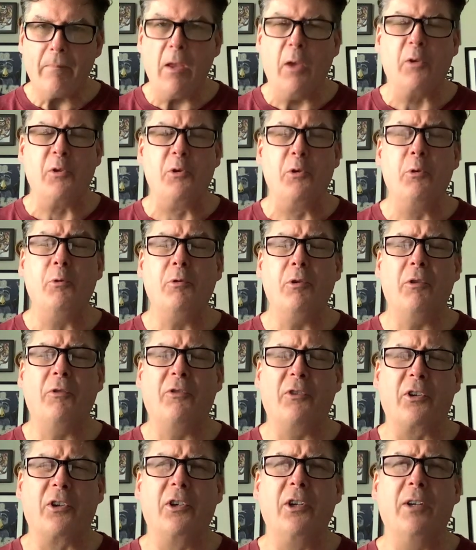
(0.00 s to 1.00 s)

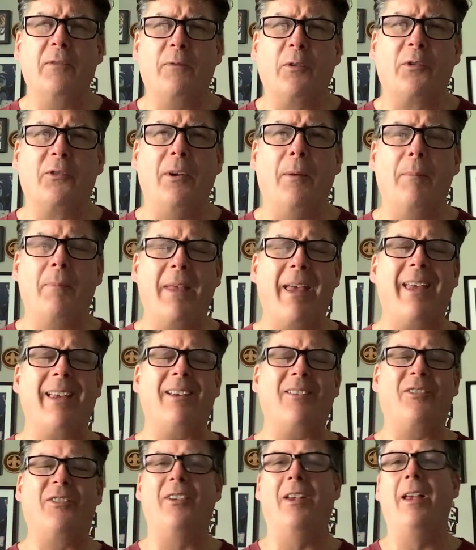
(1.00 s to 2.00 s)
Unions are good for some
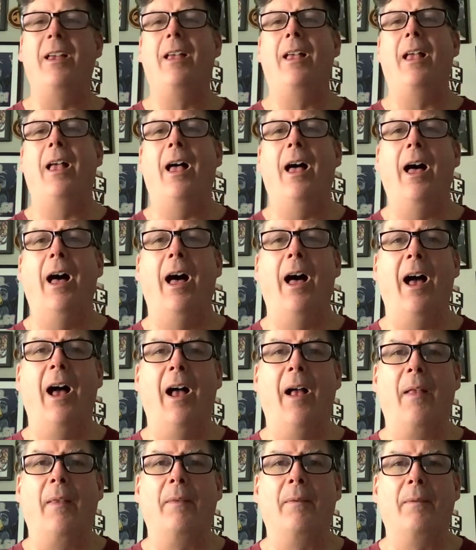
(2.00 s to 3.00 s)
things.
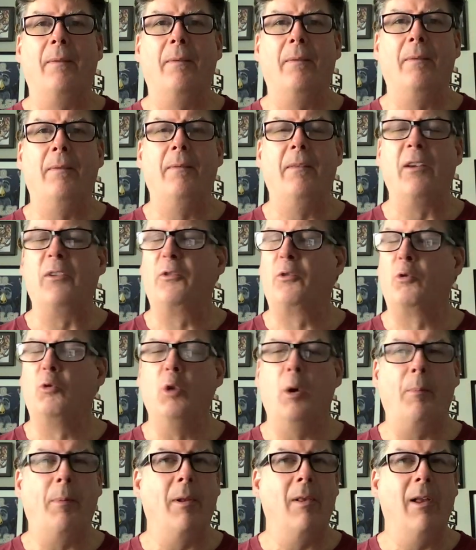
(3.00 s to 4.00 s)
They
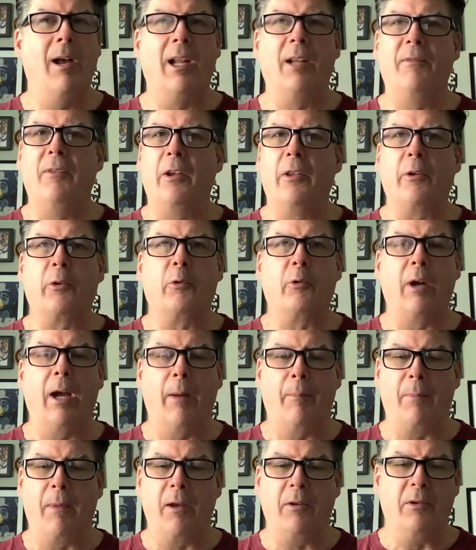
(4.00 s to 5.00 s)
screw up a lot of other
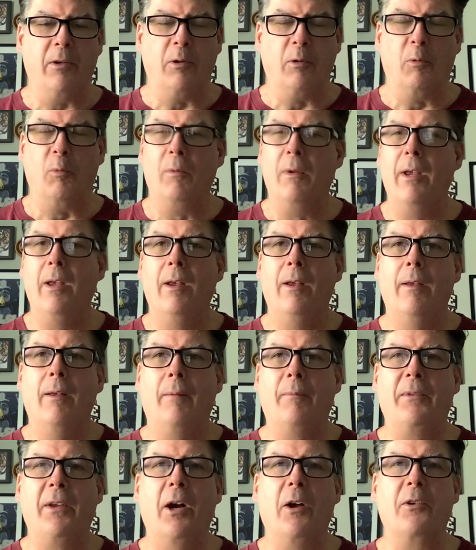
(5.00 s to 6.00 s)
crap. They do.
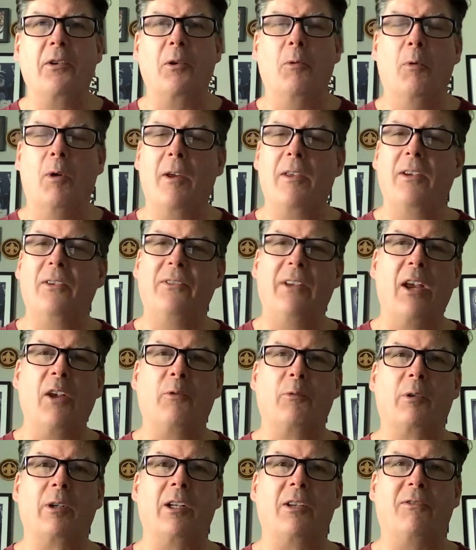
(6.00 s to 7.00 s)
Telling you, one of these
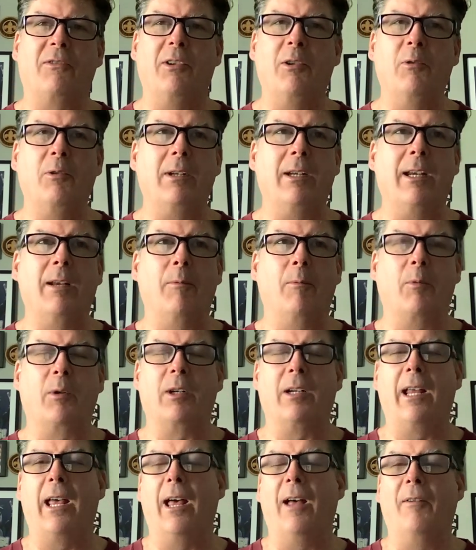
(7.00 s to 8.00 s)
days we're going to tune in. We're
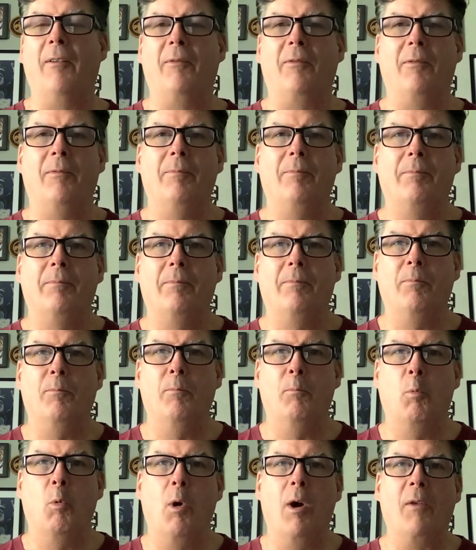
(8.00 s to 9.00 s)
going to have
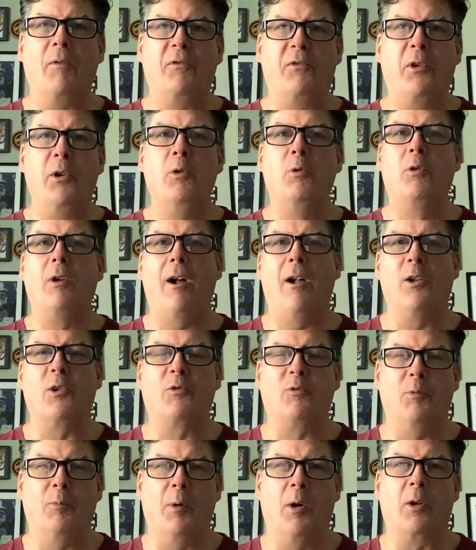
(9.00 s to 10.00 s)
two college
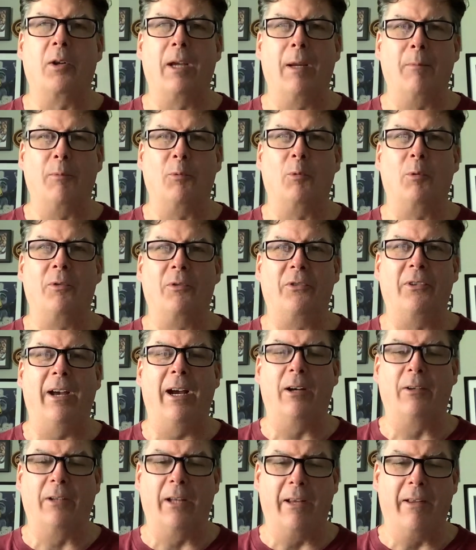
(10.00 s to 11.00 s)
football games one
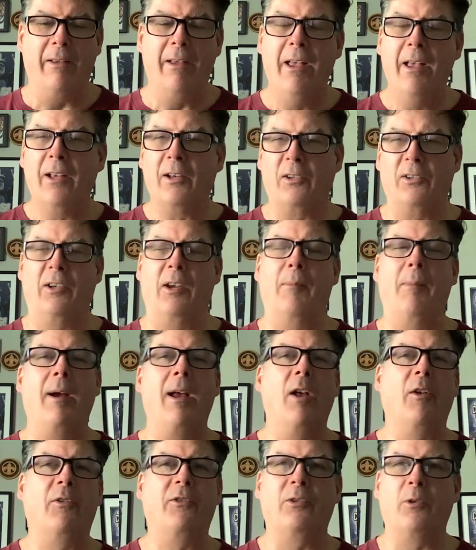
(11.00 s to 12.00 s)
Saturday because everybody
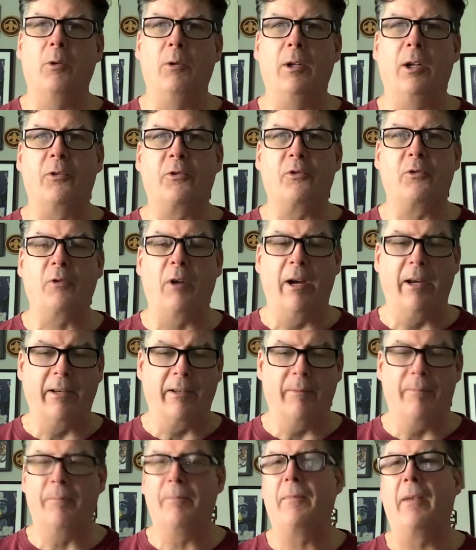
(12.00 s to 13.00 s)
else is going on strike.
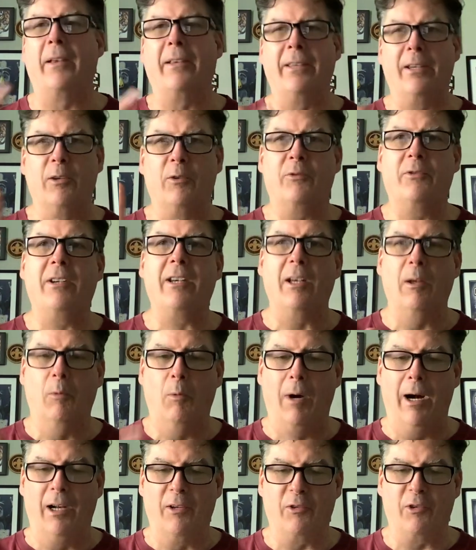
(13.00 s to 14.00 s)
I guarantee it.
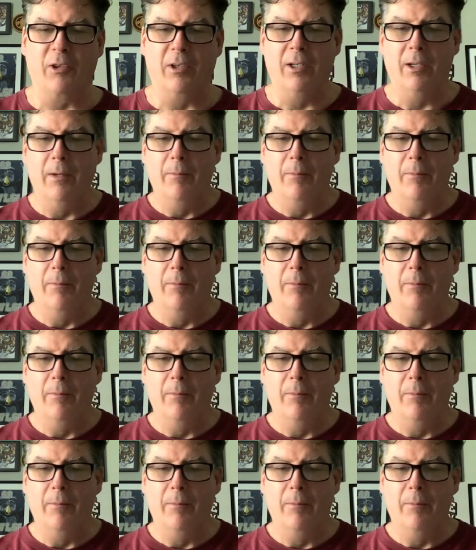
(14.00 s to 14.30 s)
Watch.